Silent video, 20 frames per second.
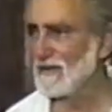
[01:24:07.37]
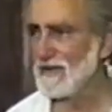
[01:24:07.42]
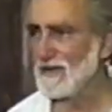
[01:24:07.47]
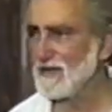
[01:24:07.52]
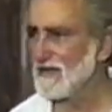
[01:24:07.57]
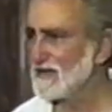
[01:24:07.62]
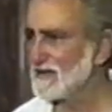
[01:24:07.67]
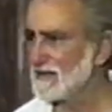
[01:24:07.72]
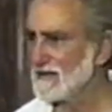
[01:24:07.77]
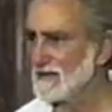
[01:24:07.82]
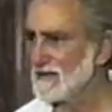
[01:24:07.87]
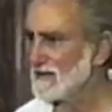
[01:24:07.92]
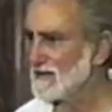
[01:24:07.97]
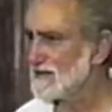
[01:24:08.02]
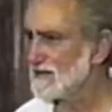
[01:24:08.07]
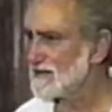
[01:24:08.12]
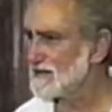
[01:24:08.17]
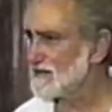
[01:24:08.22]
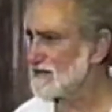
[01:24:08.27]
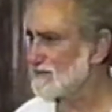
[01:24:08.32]
I
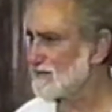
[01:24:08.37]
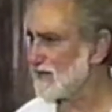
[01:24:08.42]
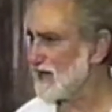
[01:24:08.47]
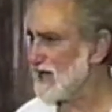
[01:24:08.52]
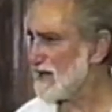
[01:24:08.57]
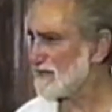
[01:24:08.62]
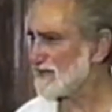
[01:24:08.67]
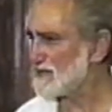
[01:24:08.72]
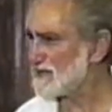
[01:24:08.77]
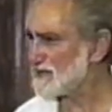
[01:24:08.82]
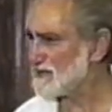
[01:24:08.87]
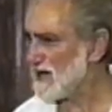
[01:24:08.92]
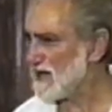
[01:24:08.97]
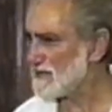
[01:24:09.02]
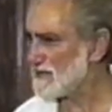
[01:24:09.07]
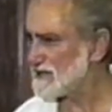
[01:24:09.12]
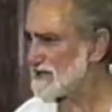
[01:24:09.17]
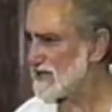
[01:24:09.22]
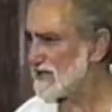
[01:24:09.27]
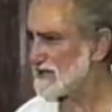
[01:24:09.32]
mean, to be able to
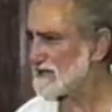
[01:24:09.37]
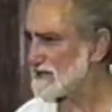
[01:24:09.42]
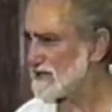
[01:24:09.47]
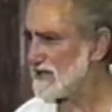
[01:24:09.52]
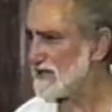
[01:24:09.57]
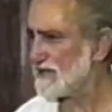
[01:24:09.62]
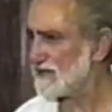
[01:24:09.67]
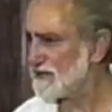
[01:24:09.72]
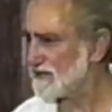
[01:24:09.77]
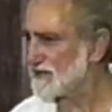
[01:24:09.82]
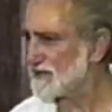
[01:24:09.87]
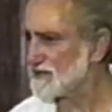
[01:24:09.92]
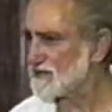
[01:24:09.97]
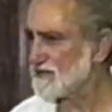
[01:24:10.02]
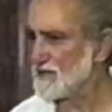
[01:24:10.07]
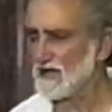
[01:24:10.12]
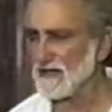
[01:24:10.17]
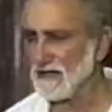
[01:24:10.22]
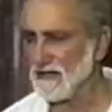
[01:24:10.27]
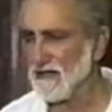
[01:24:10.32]
dramatize that and the
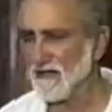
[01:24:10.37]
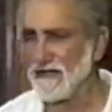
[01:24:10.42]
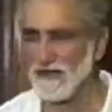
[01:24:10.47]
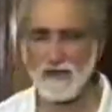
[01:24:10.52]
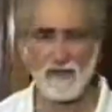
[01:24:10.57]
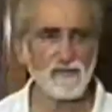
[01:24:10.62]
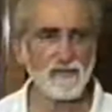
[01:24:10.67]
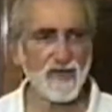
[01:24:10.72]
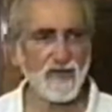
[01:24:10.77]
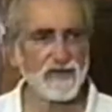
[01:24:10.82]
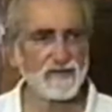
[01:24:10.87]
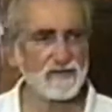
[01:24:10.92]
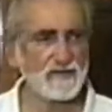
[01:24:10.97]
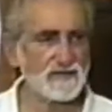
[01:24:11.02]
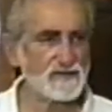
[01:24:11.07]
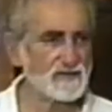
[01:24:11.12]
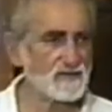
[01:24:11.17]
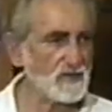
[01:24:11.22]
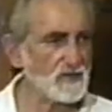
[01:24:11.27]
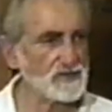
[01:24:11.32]
struggle and the impact
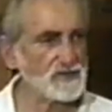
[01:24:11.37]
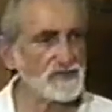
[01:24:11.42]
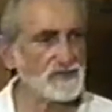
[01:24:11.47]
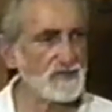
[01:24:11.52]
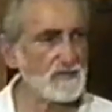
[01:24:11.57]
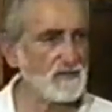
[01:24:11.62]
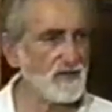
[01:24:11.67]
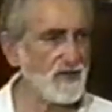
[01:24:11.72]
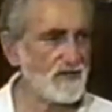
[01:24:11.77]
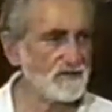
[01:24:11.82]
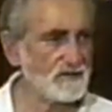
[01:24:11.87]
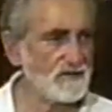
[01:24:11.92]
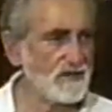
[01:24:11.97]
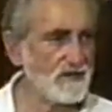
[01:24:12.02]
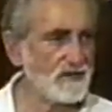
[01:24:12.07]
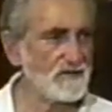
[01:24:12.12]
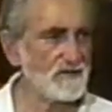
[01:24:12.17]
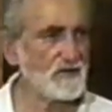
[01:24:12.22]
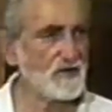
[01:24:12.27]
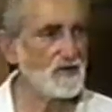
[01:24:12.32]
and the social impact
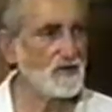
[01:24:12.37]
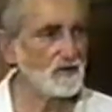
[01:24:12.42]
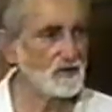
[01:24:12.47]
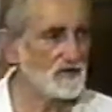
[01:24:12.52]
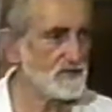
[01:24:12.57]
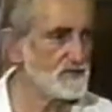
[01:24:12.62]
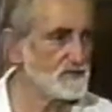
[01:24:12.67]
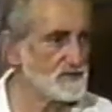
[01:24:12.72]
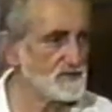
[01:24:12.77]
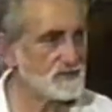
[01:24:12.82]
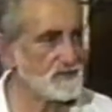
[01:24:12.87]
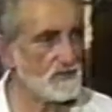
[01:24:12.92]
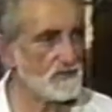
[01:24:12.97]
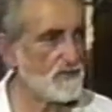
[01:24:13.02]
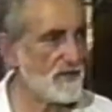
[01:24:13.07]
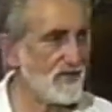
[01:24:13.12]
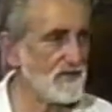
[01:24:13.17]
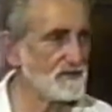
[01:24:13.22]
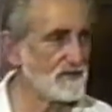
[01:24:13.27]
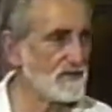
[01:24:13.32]
on it, religious
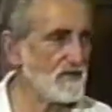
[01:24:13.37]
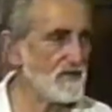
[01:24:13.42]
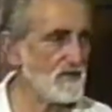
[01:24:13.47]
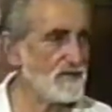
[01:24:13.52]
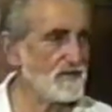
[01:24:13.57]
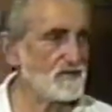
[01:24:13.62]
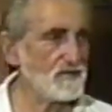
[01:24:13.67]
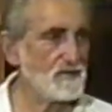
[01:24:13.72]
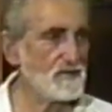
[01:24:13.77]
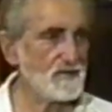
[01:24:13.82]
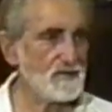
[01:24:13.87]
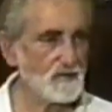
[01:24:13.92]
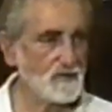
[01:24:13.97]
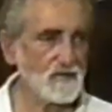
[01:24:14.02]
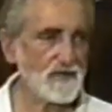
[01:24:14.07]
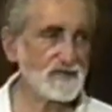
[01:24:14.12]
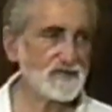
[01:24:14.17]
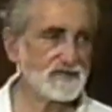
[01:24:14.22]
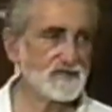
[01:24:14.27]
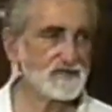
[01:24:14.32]
impact on it,
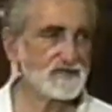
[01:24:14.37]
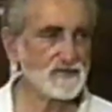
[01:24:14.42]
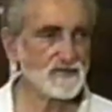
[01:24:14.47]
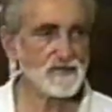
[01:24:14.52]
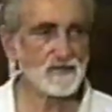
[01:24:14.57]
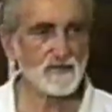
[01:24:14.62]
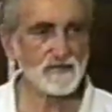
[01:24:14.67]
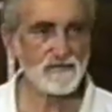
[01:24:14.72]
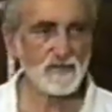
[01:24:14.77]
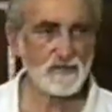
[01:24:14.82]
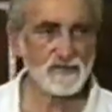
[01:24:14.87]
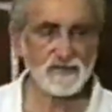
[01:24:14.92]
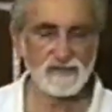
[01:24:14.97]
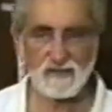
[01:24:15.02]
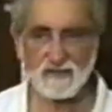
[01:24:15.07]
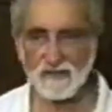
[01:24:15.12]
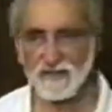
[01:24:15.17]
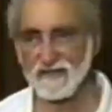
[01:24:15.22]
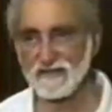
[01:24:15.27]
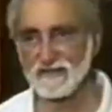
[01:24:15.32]
what it did to the
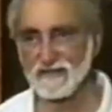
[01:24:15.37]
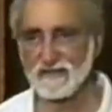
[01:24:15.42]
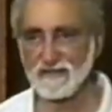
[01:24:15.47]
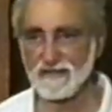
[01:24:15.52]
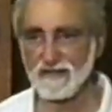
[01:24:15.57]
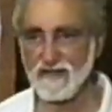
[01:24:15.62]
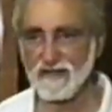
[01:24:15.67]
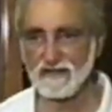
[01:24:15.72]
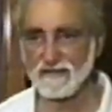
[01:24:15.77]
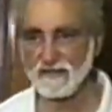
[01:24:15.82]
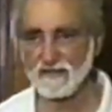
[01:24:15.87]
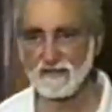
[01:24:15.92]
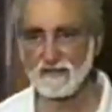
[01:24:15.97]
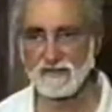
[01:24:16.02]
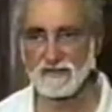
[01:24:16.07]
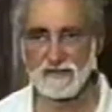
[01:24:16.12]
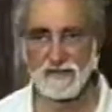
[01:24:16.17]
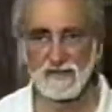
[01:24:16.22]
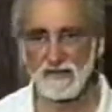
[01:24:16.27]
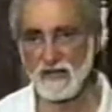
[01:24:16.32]
universities, what it did to the Catholic
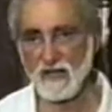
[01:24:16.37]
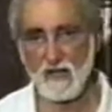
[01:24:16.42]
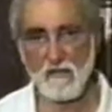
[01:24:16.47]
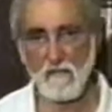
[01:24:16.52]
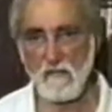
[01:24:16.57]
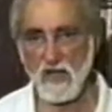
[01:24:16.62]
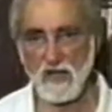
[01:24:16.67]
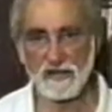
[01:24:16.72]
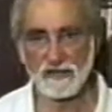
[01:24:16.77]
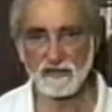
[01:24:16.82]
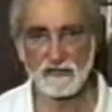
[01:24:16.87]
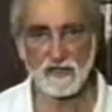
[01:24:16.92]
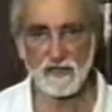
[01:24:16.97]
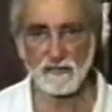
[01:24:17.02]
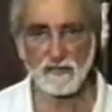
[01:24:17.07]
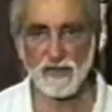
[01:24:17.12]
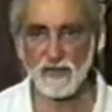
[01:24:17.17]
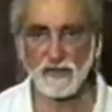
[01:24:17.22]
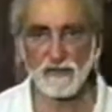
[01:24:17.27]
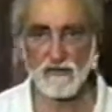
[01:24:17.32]
Church. Immense. Would
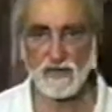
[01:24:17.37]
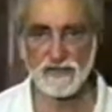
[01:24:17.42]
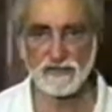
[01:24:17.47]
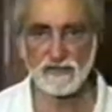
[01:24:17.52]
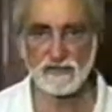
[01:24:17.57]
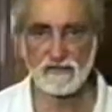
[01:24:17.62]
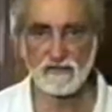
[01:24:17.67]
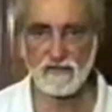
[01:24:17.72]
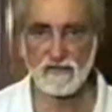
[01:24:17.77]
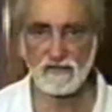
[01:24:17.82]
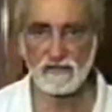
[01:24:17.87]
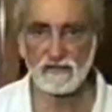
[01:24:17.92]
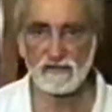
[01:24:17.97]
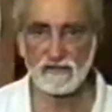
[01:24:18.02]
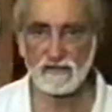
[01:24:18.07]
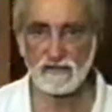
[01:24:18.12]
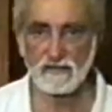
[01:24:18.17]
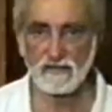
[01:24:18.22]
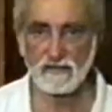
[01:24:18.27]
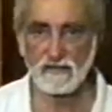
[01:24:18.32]
it be a great story?
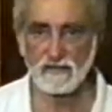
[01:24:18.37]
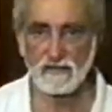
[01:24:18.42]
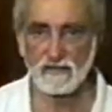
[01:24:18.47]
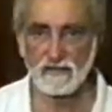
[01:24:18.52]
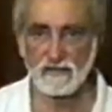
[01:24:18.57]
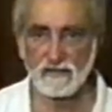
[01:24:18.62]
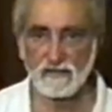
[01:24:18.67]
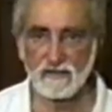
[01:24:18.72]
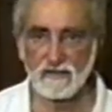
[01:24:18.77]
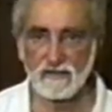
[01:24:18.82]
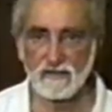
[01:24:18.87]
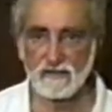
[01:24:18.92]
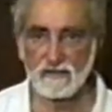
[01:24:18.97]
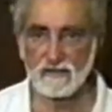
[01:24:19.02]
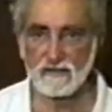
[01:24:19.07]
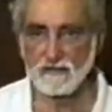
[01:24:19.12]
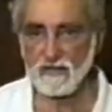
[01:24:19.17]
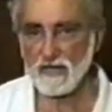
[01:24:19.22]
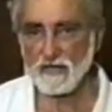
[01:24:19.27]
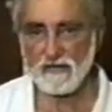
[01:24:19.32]

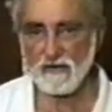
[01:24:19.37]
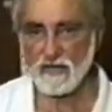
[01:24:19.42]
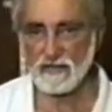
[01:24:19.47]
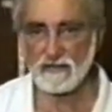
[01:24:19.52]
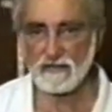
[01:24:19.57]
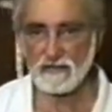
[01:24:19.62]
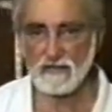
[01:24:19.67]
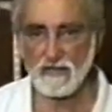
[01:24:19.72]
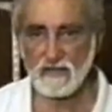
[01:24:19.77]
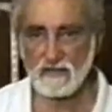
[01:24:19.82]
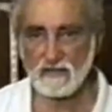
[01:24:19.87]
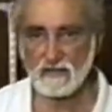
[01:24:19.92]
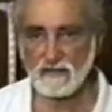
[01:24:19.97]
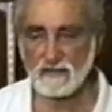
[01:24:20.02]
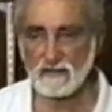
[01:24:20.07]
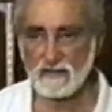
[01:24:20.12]
It'd be a great story.